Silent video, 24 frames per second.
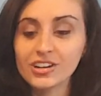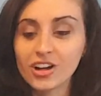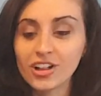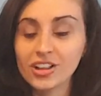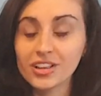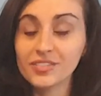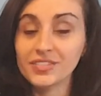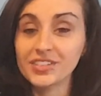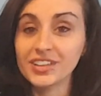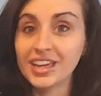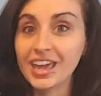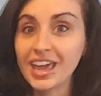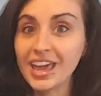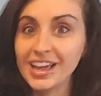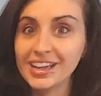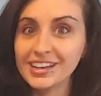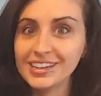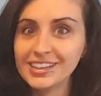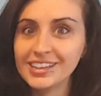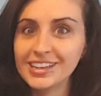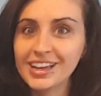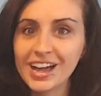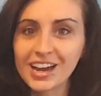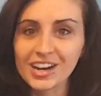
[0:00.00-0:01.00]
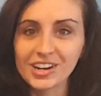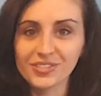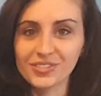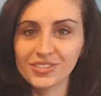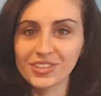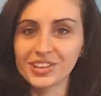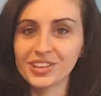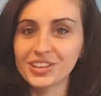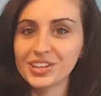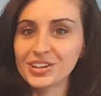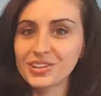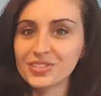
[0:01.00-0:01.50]
all of the candy out of the
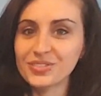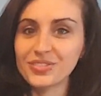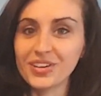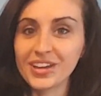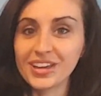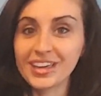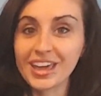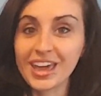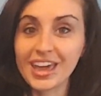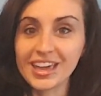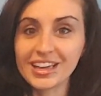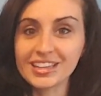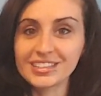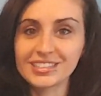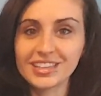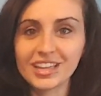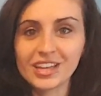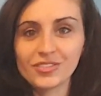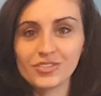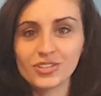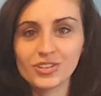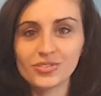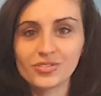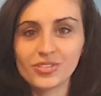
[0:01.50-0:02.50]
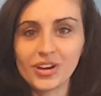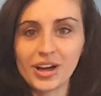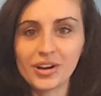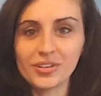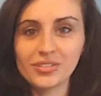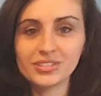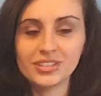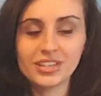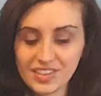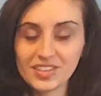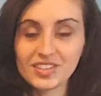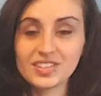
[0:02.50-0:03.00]
little fake eggs that you
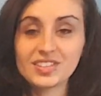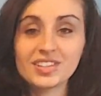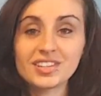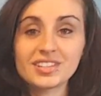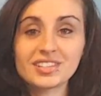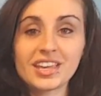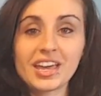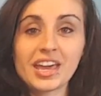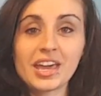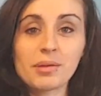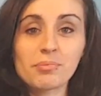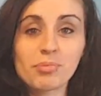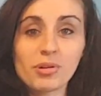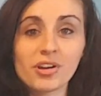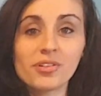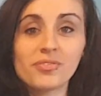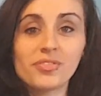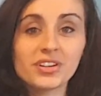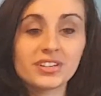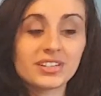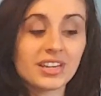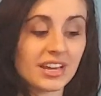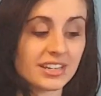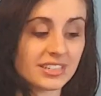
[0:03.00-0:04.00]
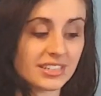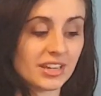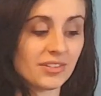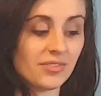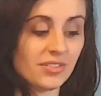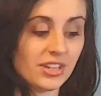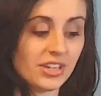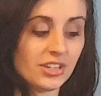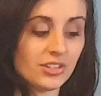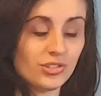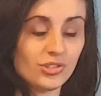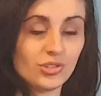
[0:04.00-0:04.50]
found, this is a perfect
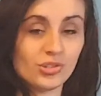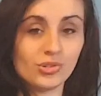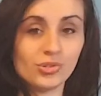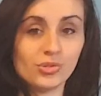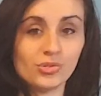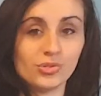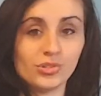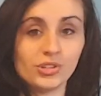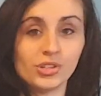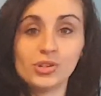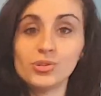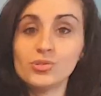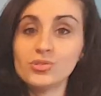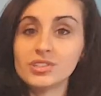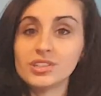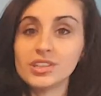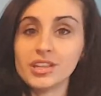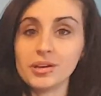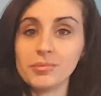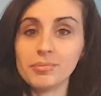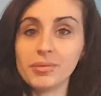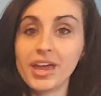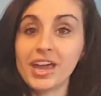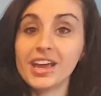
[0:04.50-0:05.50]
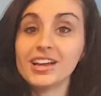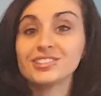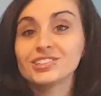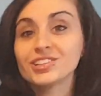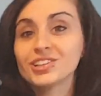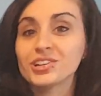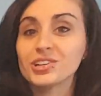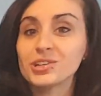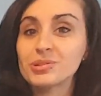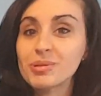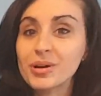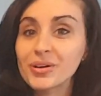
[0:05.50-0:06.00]
activity to use them and to
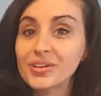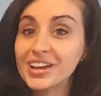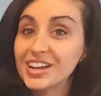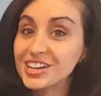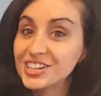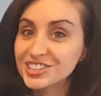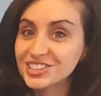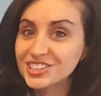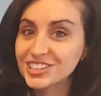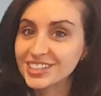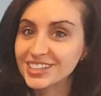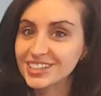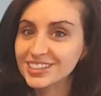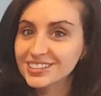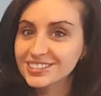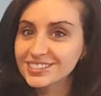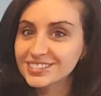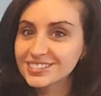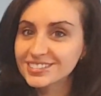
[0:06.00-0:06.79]
learn about energy.